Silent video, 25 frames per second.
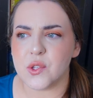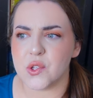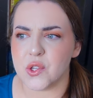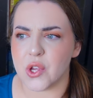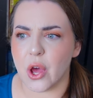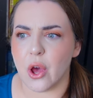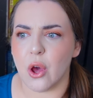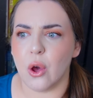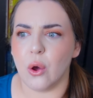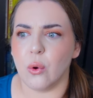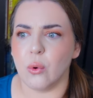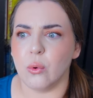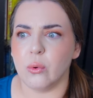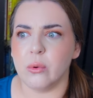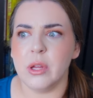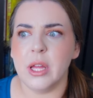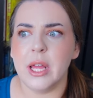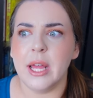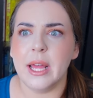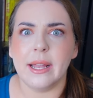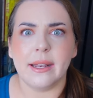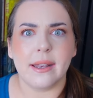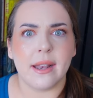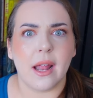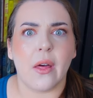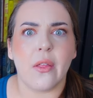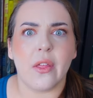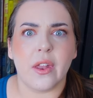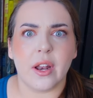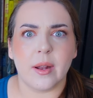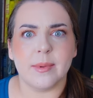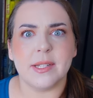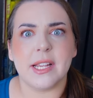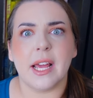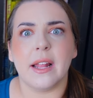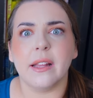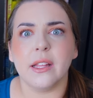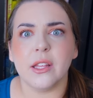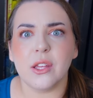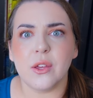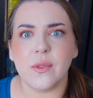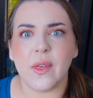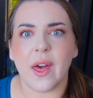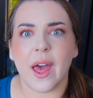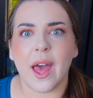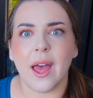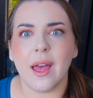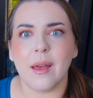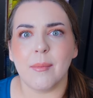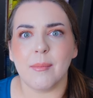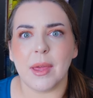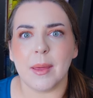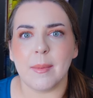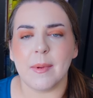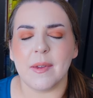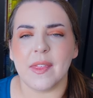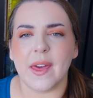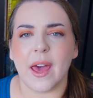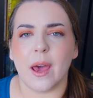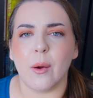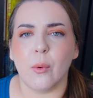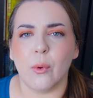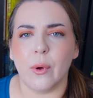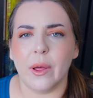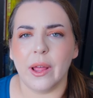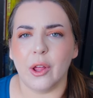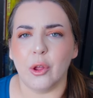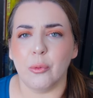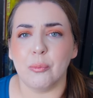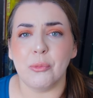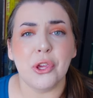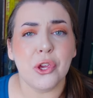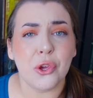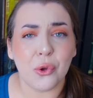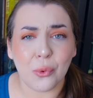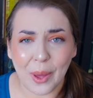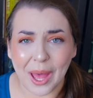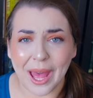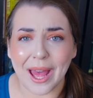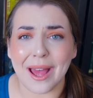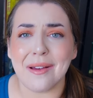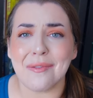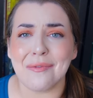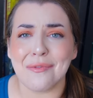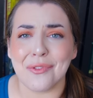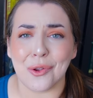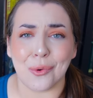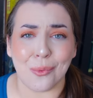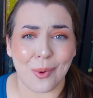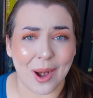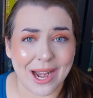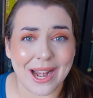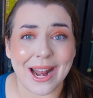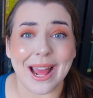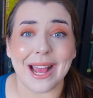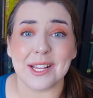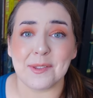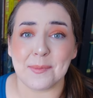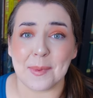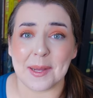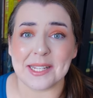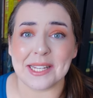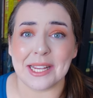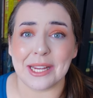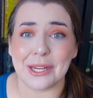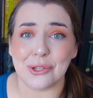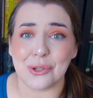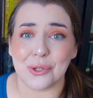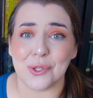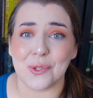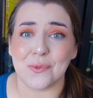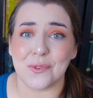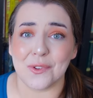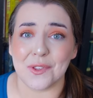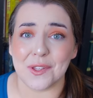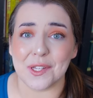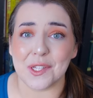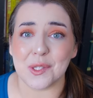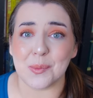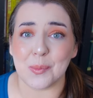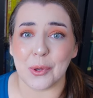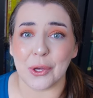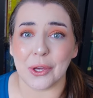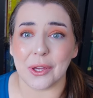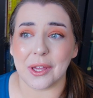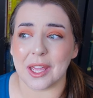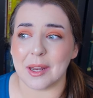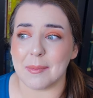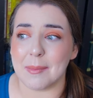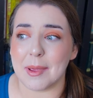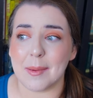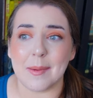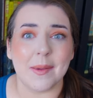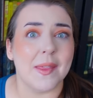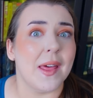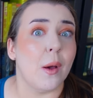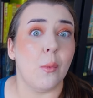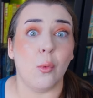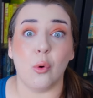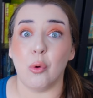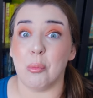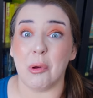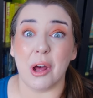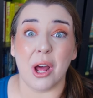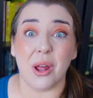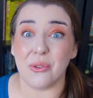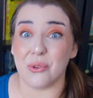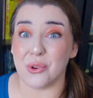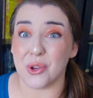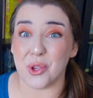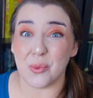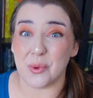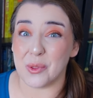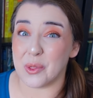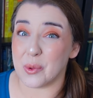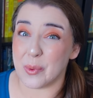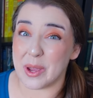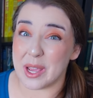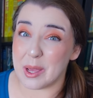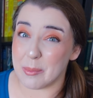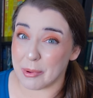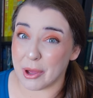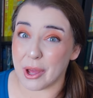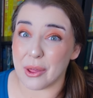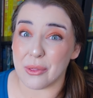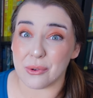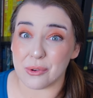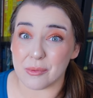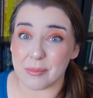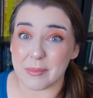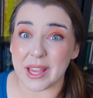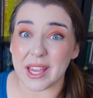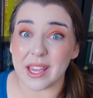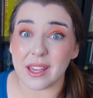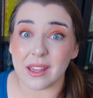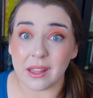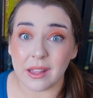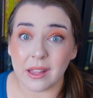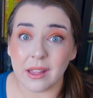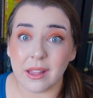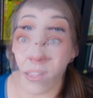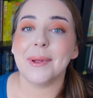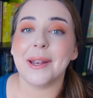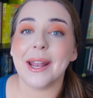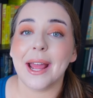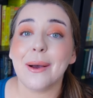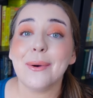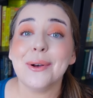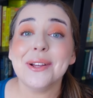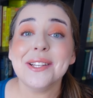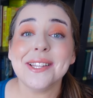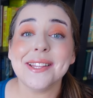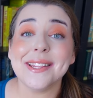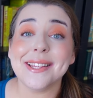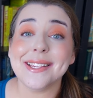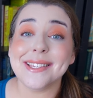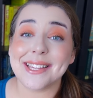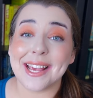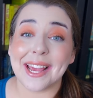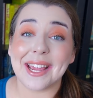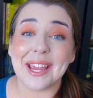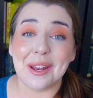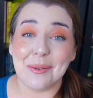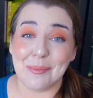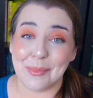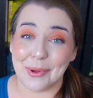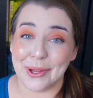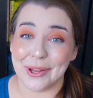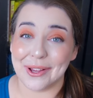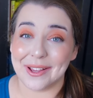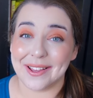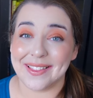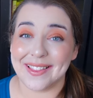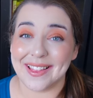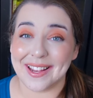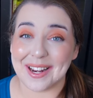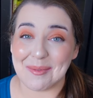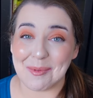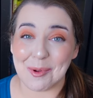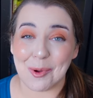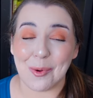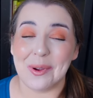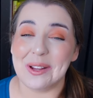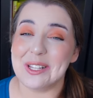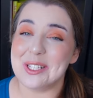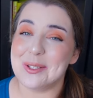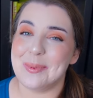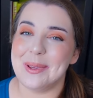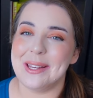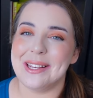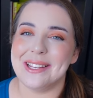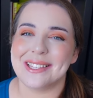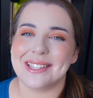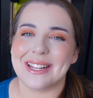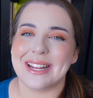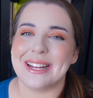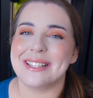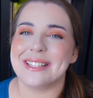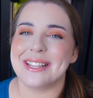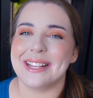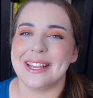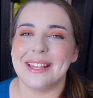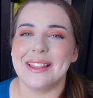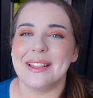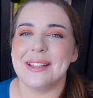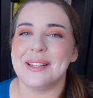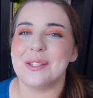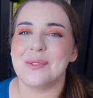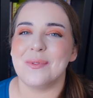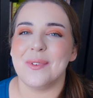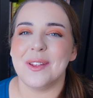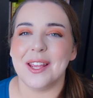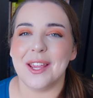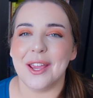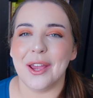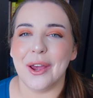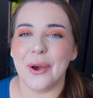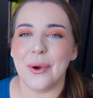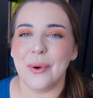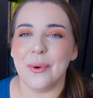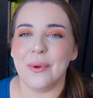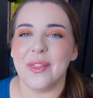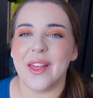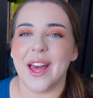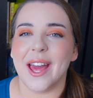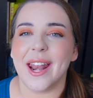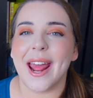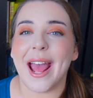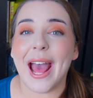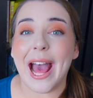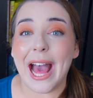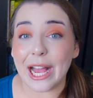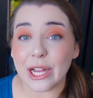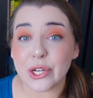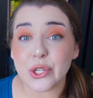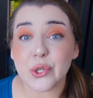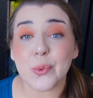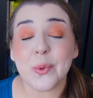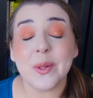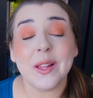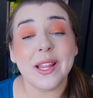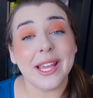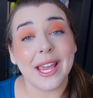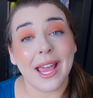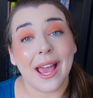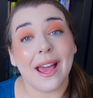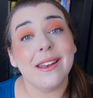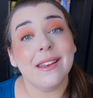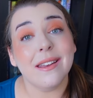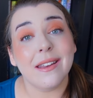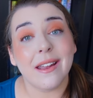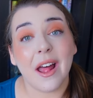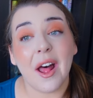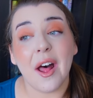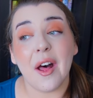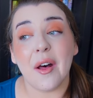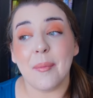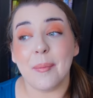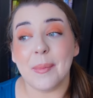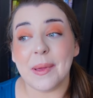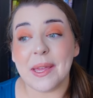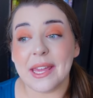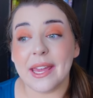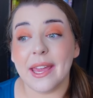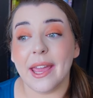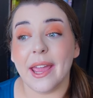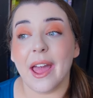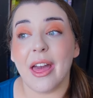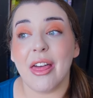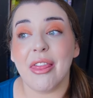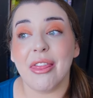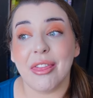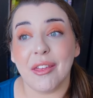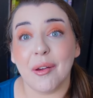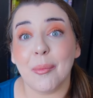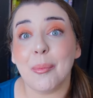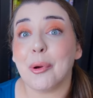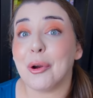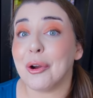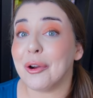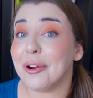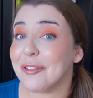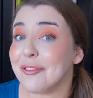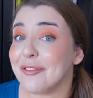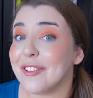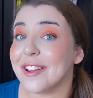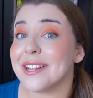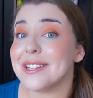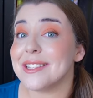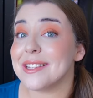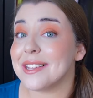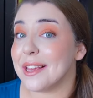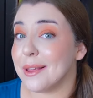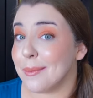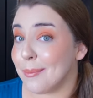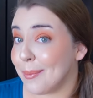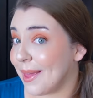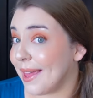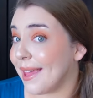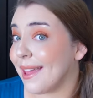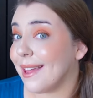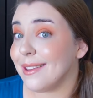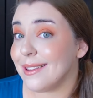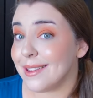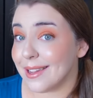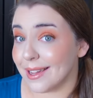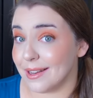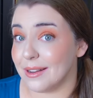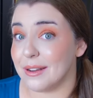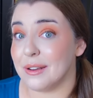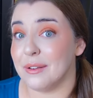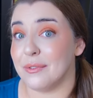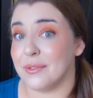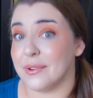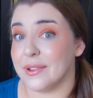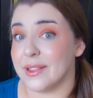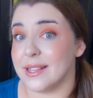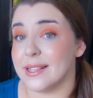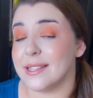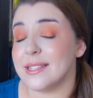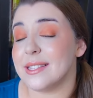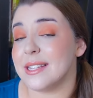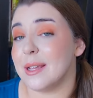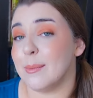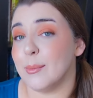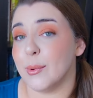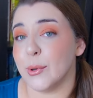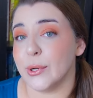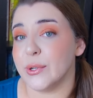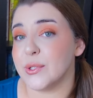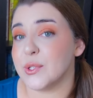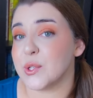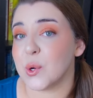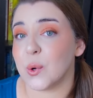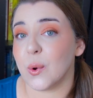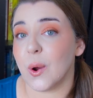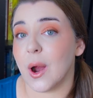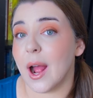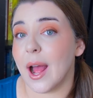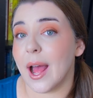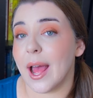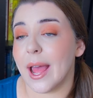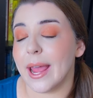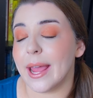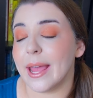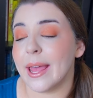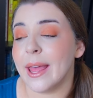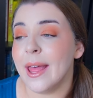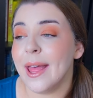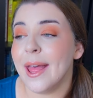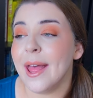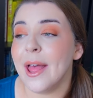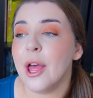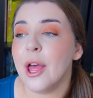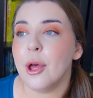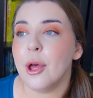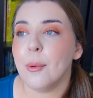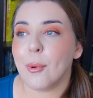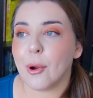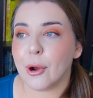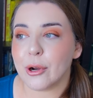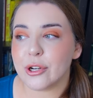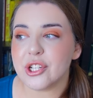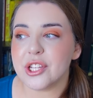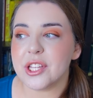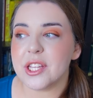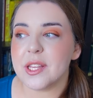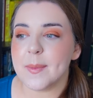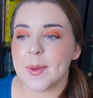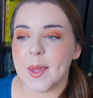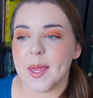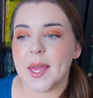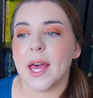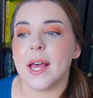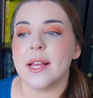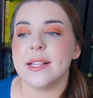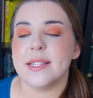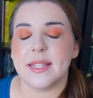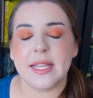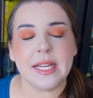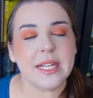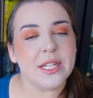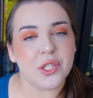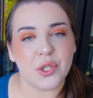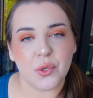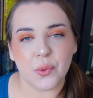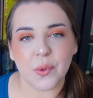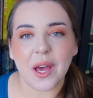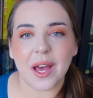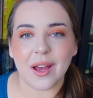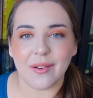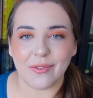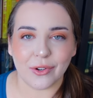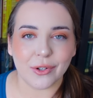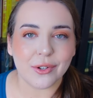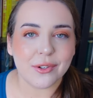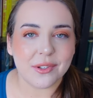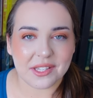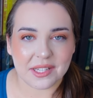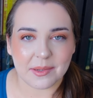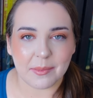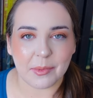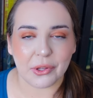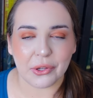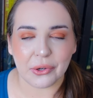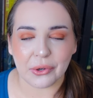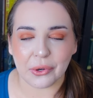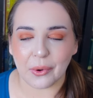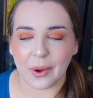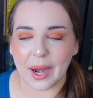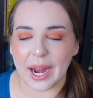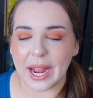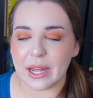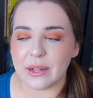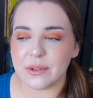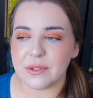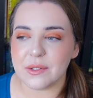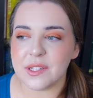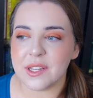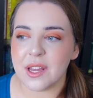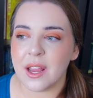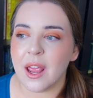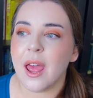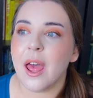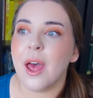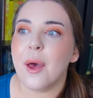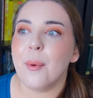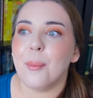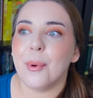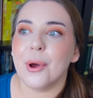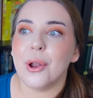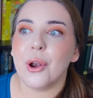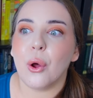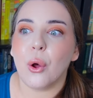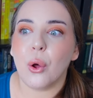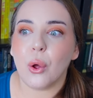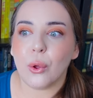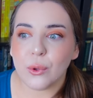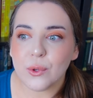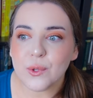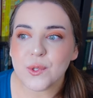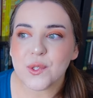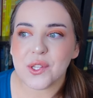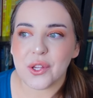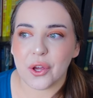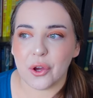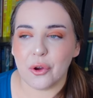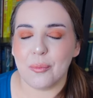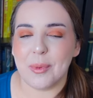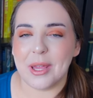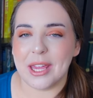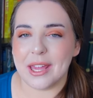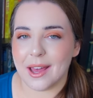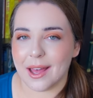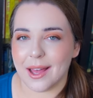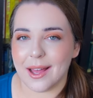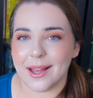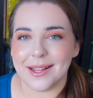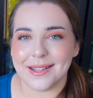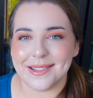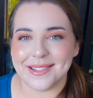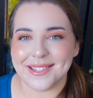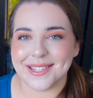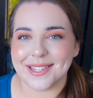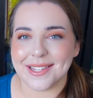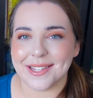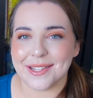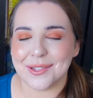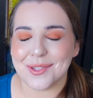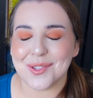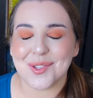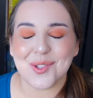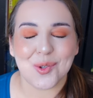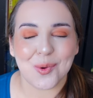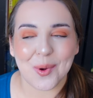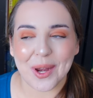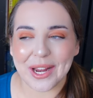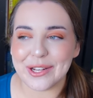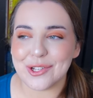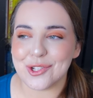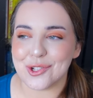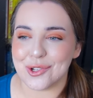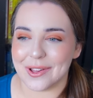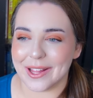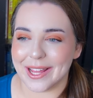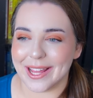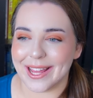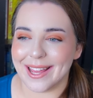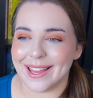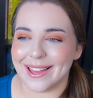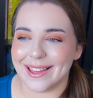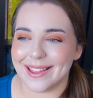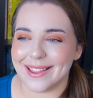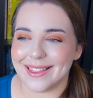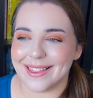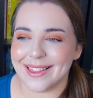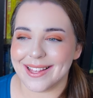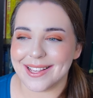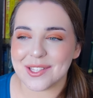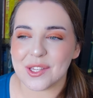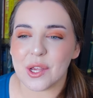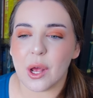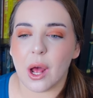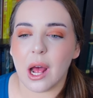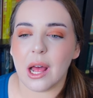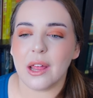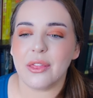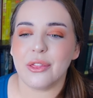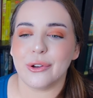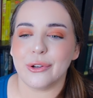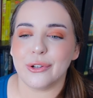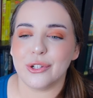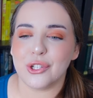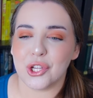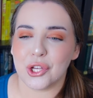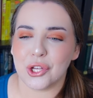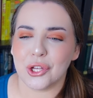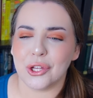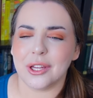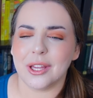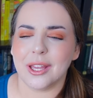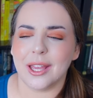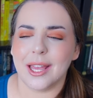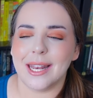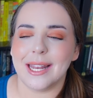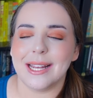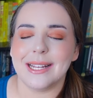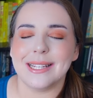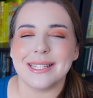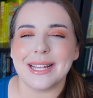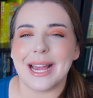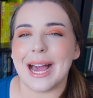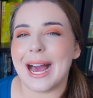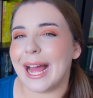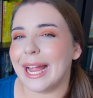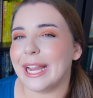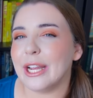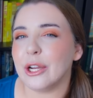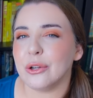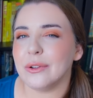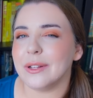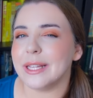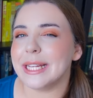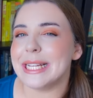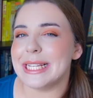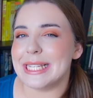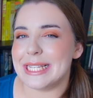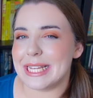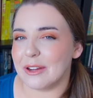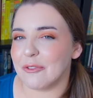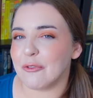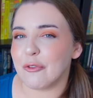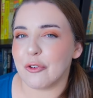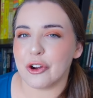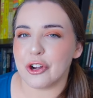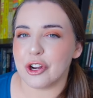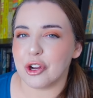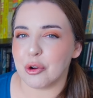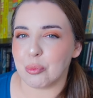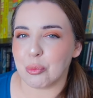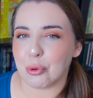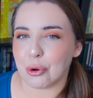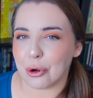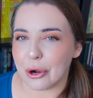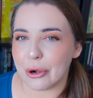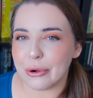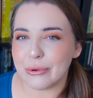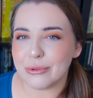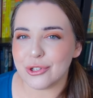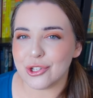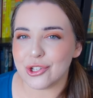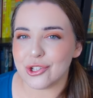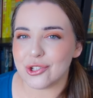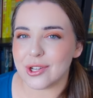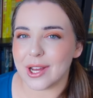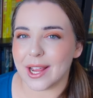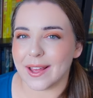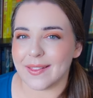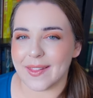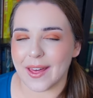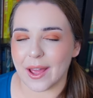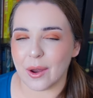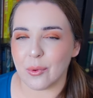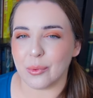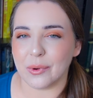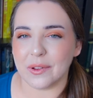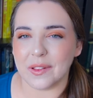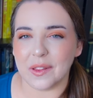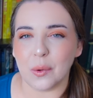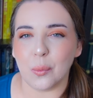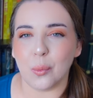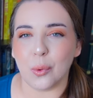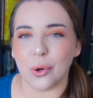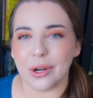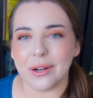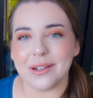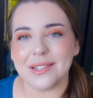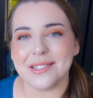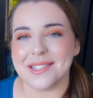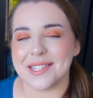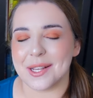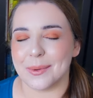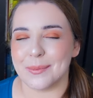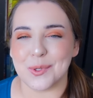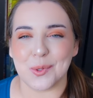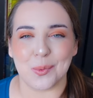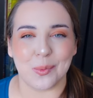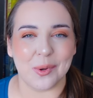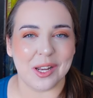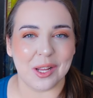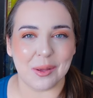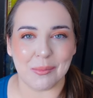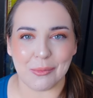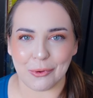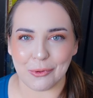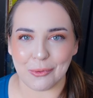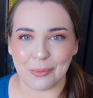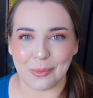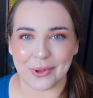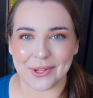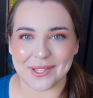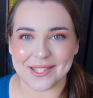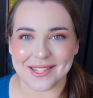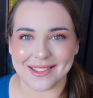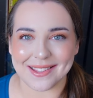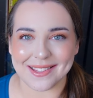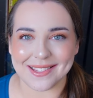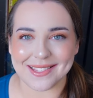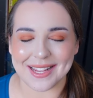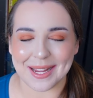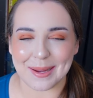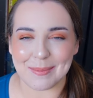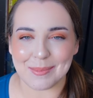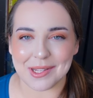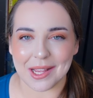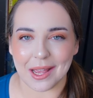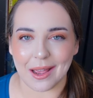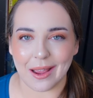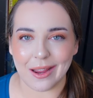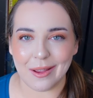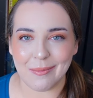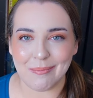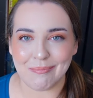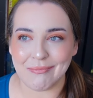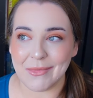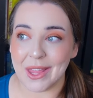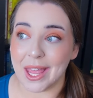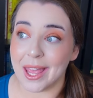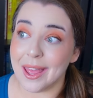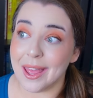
So now that I'm telling you that, maybe that will help you have the right expectations for this book, and maybe that won't bother you in the way it bothered me. But now onto the second book that I'm going to be discussing in this video that actually ended up being the perfect companion for The Seabird's Cry partially because they do cover similar ground, but also because, strangely, this author took an entirely different approach, and that really worked as I was reading both books at the same time.